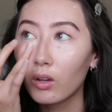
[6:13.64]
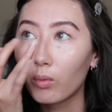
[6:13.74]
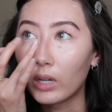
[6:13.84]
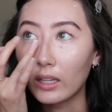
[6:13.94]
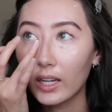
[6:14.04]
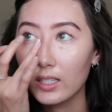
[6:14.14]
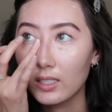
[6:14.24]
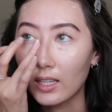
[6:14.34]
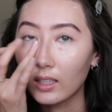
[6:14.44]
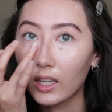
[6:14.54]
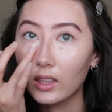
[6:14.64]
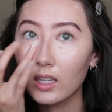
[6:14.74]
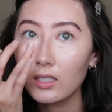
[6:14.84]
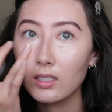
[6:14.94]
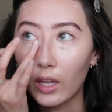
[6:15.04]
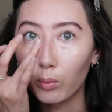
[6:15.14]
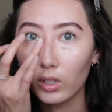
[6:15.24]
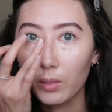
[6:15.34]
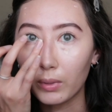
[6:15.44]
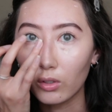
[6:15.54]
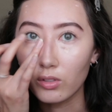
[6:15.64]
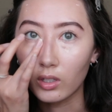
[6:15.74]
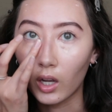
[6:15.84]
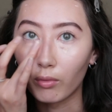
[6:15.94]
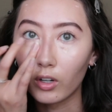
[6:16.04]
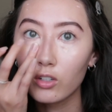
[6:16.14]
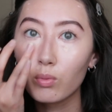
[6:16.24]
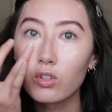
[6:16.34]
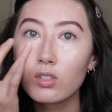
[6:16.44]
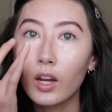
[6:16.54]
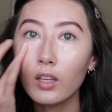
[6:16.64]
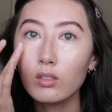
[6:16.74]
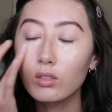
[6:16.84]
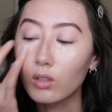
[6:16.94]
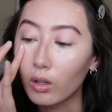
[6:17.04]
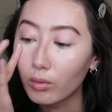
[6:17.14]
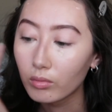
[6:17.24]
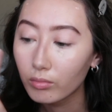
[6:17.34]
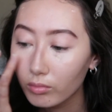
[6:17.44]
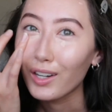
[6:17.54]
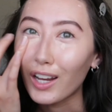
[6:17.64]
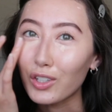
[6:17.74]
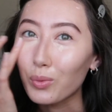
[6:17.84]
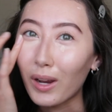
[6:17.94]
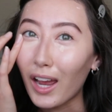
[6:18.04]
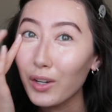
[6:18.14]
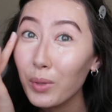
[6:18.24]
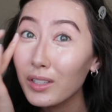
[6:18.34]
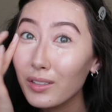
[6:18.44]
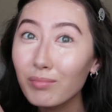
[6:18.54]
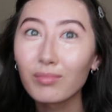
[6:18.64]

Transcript: When I let it sit like this, it really builds the coverage, which is nice, so that's why I do it.